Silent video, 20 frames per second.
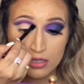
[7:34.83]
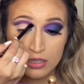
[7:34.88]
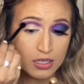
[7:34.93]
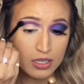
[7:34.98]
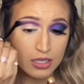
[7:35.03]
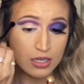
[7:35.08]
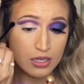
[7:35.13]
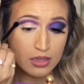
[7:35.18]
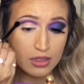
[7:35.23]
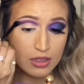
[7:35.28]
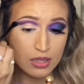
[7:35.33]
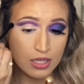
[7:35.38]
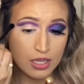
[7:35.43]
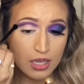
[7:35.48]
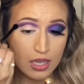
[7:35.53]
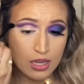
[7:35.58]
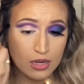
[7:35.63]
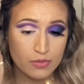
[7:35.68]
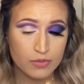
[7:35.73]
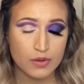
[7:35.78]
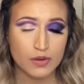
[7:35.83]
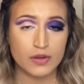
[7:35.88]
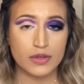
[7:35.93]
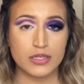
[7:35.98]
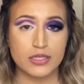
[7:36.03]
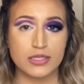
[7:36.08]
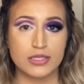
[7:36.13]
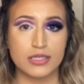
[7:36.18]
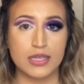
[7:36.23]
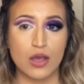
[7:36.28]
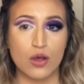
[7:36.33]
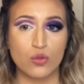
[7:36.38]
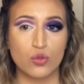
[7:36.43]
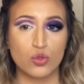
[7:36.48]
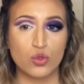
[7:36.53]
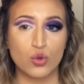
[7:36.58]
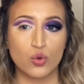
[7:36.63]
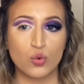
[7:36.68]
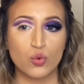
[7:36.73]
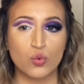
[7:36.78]
Good thing I wrote it down
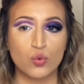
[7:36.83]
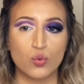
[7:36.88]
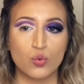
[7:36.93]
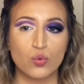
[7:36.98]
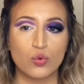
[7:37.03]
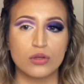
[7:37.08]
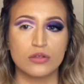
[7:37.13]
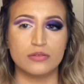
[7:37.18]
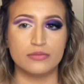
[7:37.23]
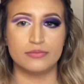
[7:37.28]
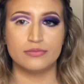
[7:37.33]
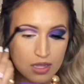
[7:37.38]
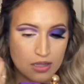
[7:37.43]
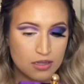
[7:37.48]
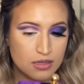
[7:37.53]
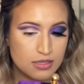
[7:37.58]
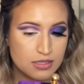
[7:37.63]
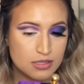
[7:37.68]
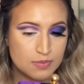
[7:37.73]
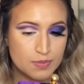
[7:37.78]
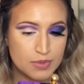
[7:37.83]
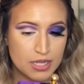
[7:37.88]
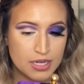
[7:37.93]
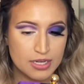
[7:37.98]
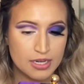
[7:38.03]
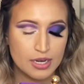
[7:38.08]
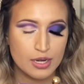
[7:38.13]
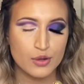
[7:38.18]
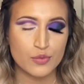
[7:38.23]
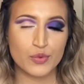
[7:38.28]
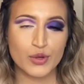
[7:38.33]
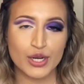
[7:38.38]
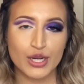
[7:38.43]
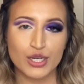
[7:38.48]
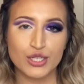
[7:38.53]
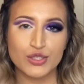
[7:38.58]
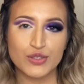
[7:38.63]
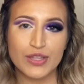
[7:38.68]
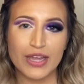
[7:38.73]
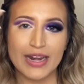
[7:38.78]
though. Now that it's blended, we're
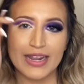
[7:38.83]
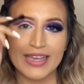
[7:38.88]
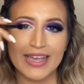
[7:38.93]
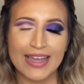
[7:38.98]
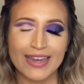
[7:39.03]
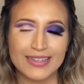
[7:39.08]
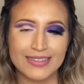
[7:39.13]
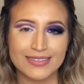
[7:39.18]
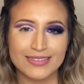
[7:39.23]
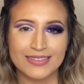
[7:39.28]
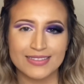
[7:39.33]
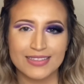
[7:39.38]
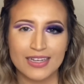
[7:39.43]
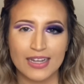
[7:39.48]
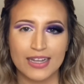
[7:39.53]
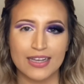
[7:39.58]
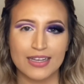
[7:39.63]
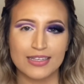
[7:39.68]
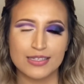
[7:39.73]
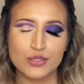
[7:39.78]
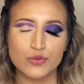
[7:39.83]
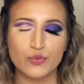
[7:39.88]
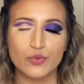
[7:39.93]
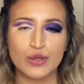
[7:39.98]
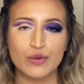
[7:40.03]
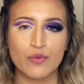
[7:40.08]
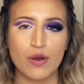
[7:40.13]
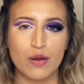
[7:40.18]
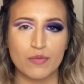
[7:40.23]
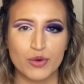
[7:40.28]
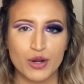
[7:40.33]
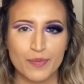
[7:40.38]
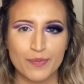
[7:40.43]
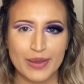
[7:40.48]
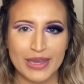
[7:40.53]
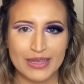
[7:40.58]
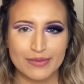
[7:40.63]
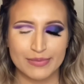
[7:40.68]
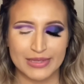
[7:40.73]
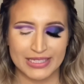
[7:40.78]
gonna do that again because we want more
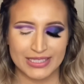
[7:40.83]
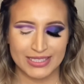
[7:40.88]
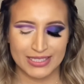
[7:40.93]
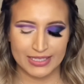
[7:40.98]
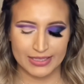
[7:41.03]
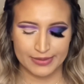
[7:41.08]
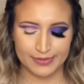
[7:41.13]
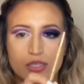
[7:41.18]
pigment.